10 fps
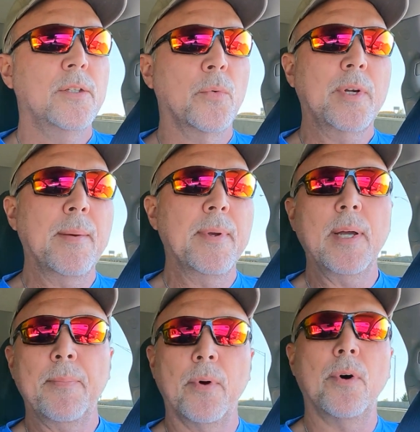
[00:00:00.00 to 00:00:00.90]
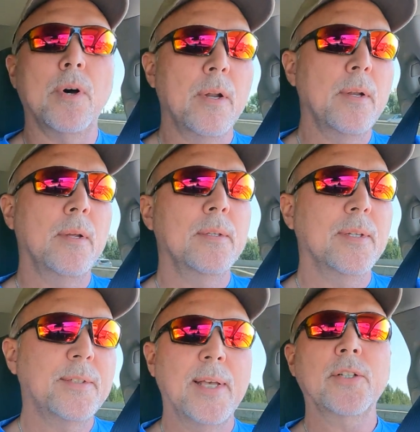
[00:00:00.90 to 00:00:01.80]
So we're coming up on
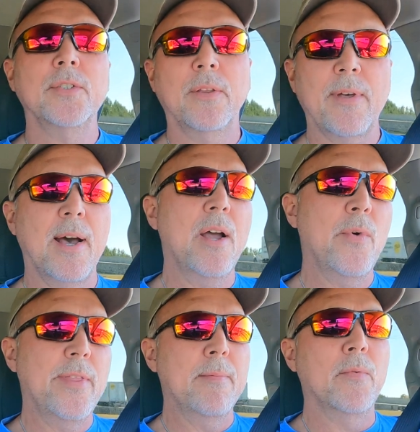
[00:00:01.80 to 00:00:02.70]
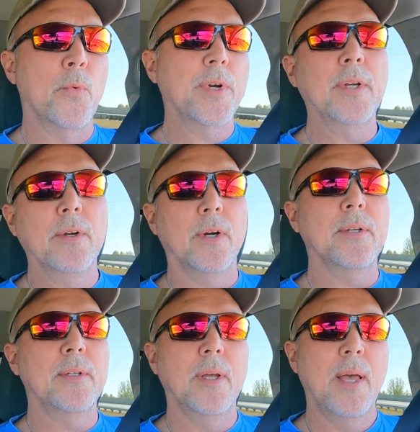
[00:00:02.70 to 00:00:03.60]
sections of the highway they've been working
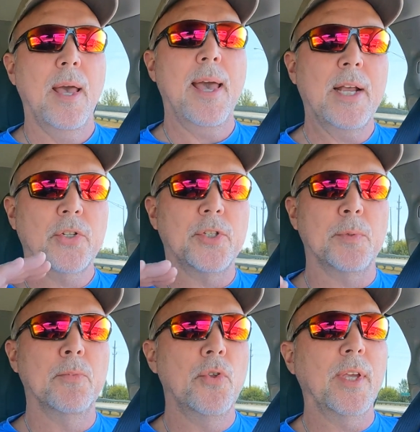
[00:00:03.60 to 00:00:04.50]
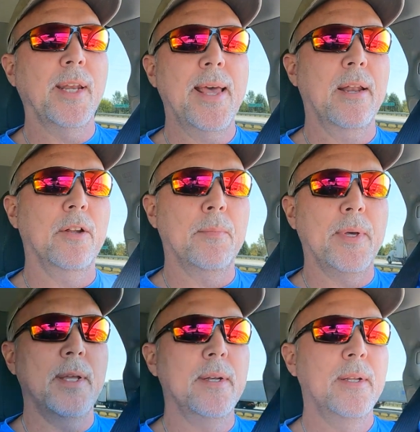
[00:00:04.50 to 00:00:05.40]
on, actually smoothing it out a little
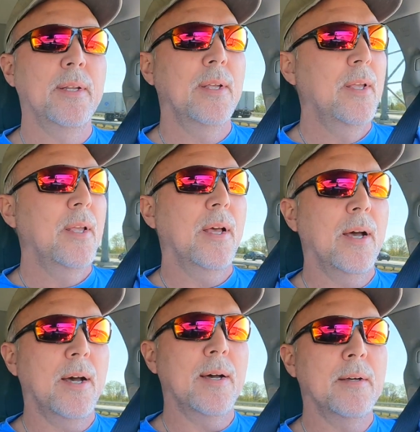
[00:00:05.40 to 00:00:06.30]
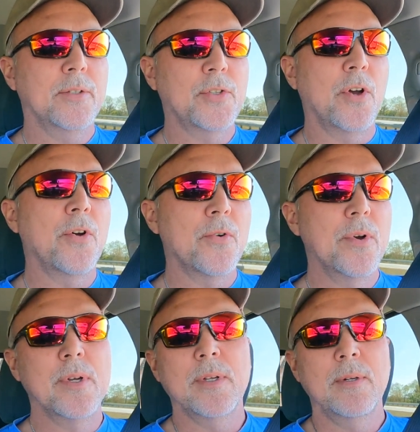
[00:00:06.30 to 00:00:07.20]
bit. So
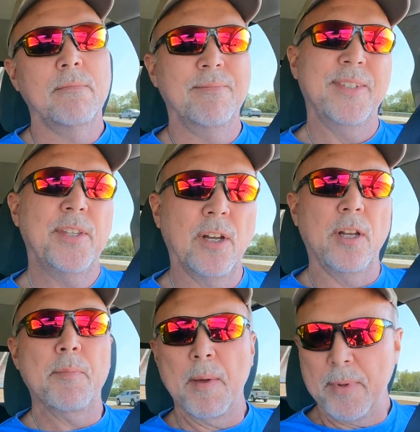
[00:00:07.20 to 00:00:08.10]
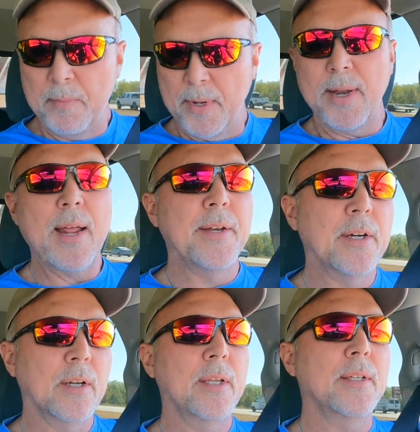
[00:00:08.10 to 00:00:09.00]
still a little bumpy, but not
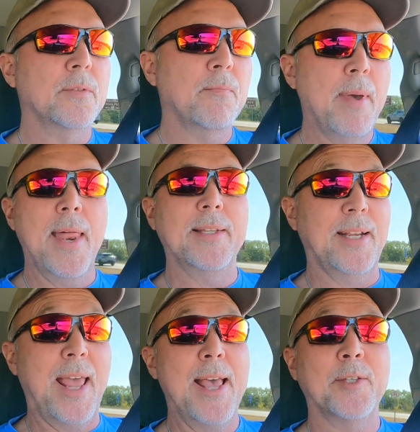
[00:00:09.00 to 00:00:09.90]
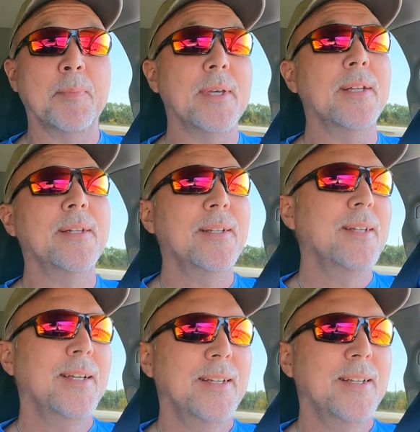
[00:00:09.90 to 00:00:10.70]
nearly as it has been.